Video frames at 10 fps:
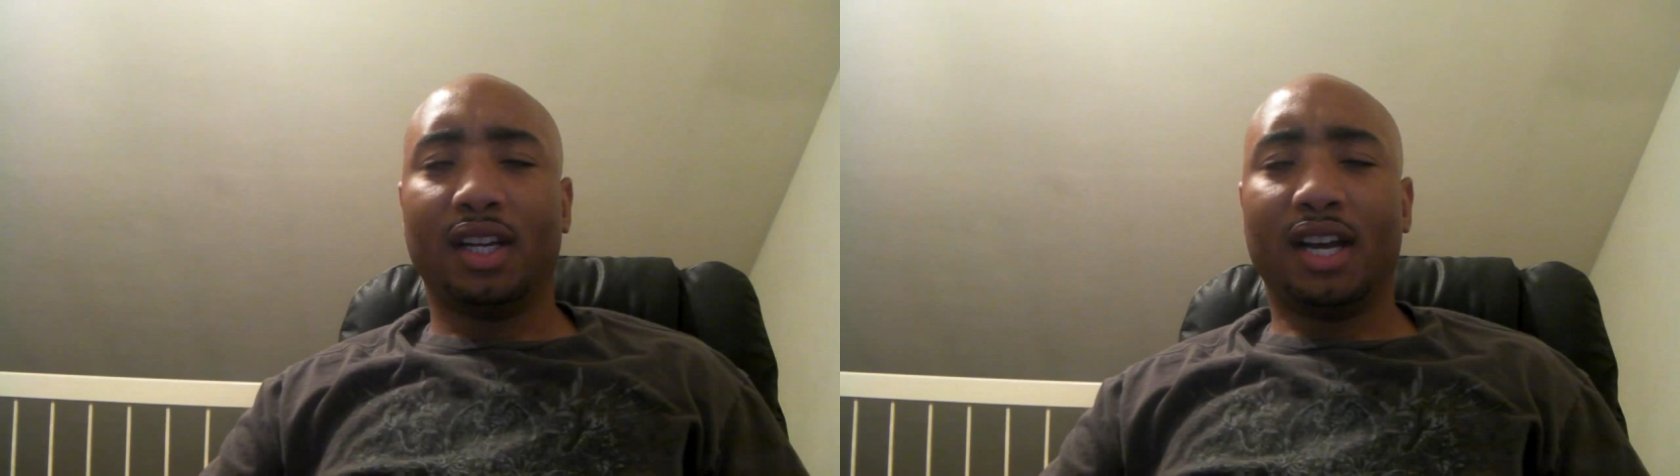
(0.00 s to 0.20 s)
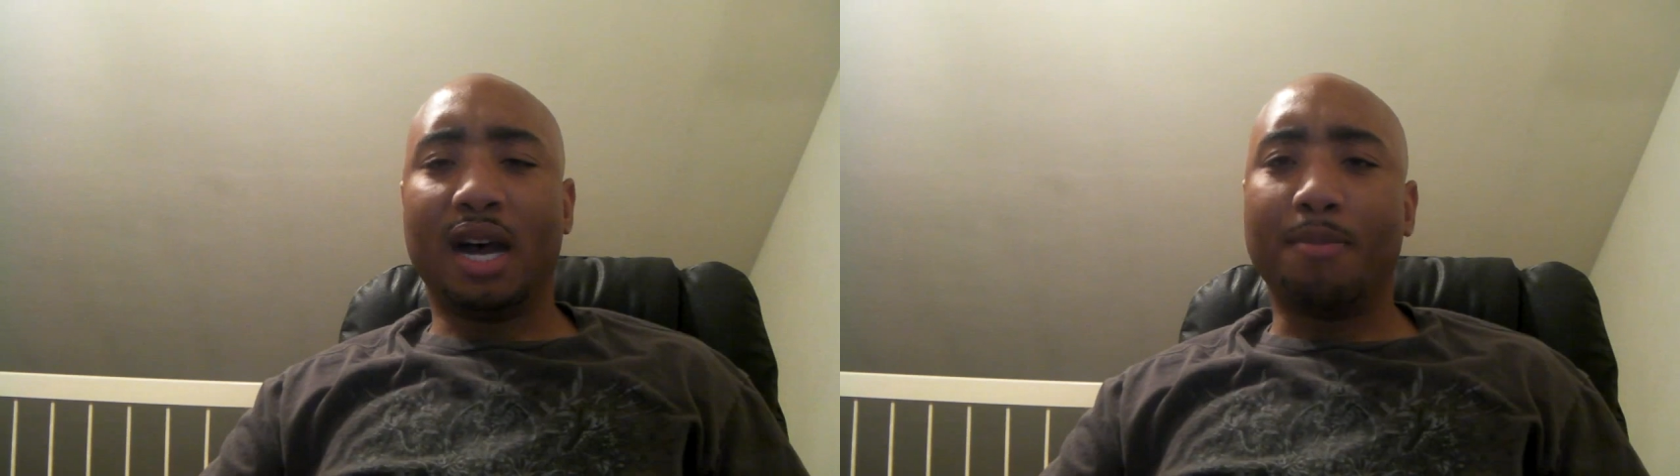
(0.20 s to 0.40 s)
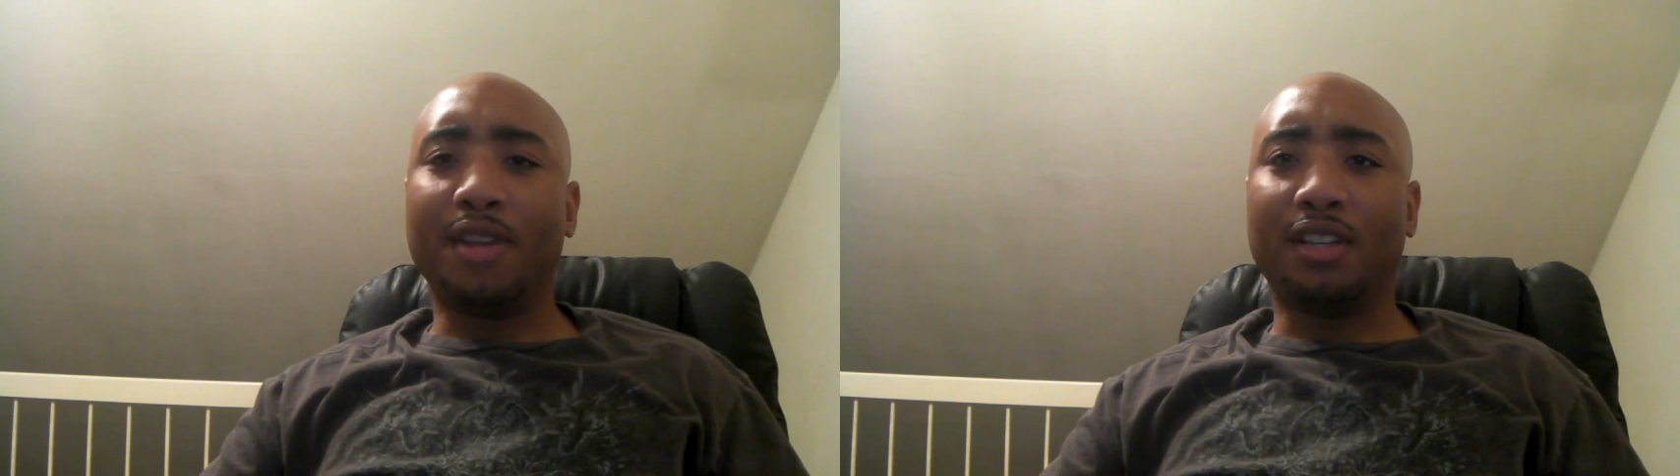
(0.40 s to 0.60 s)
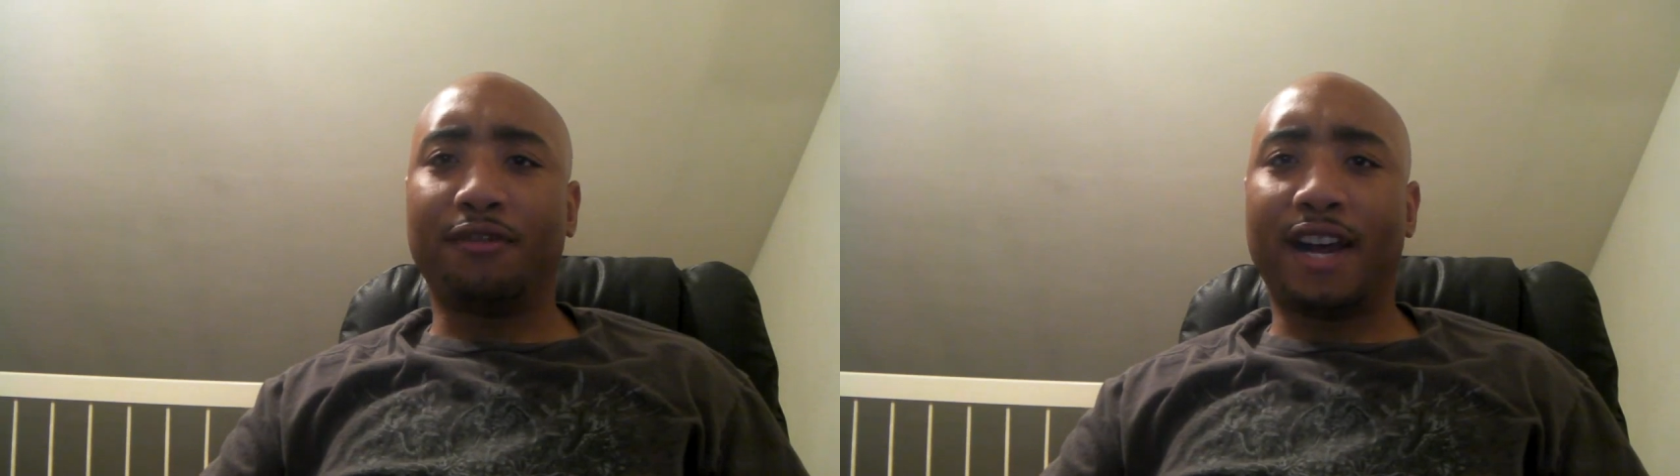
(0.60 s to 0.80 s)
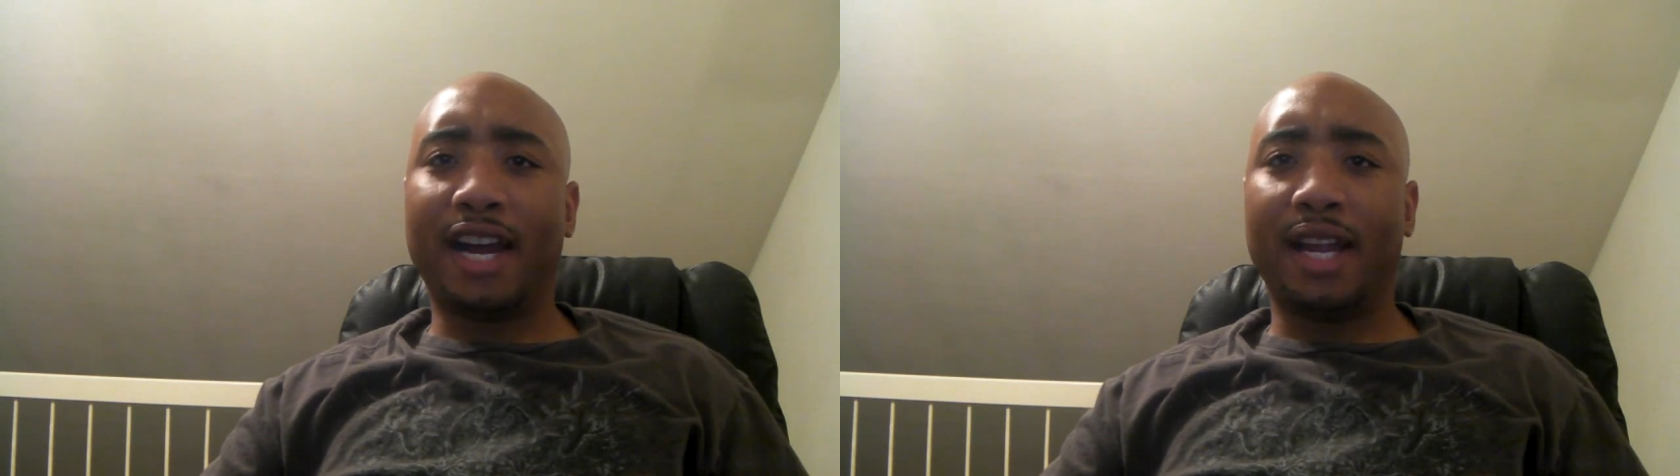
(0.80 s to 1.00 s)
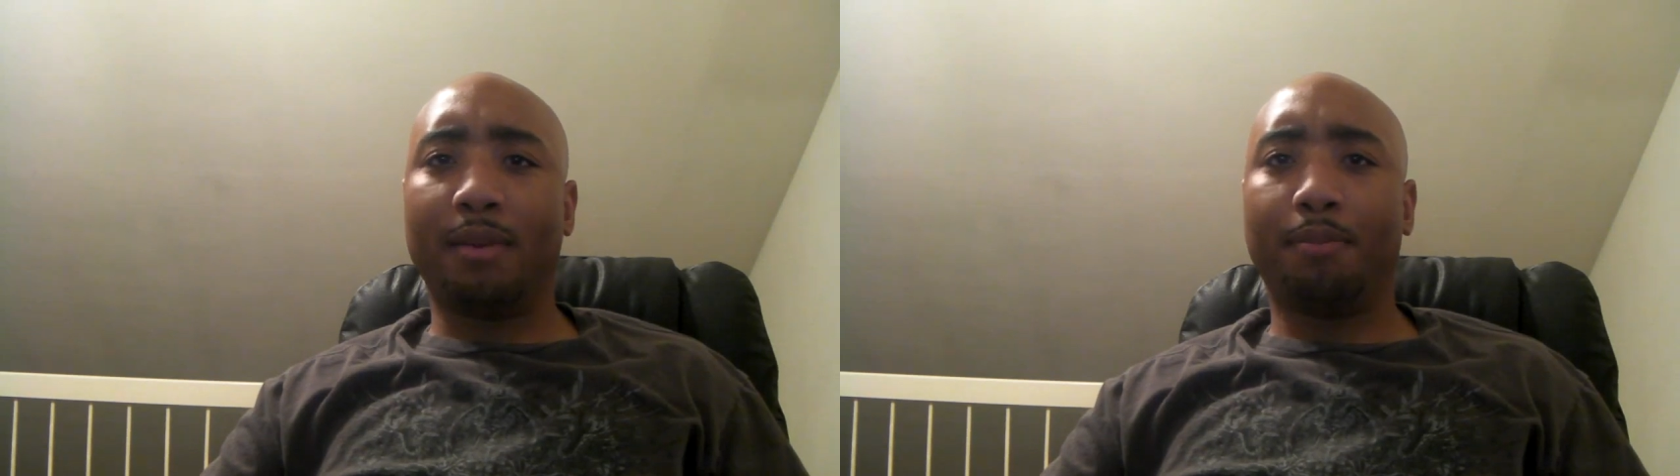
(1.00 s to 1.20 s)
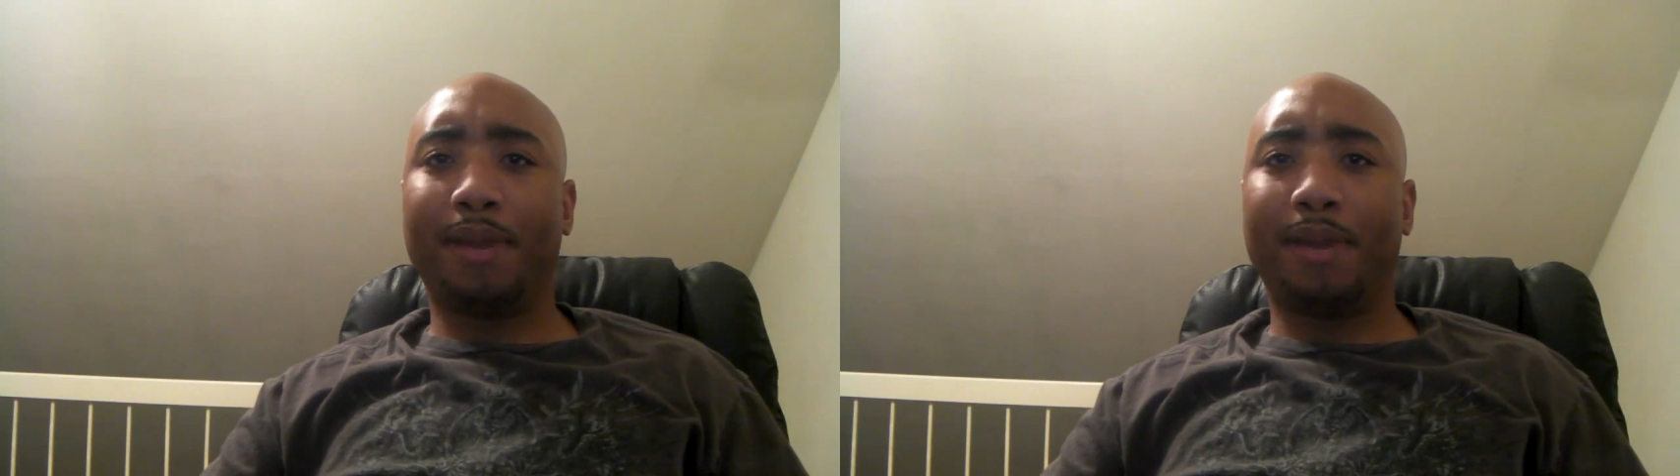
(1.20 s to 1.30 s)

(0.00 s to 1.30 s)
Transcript: Um, this fight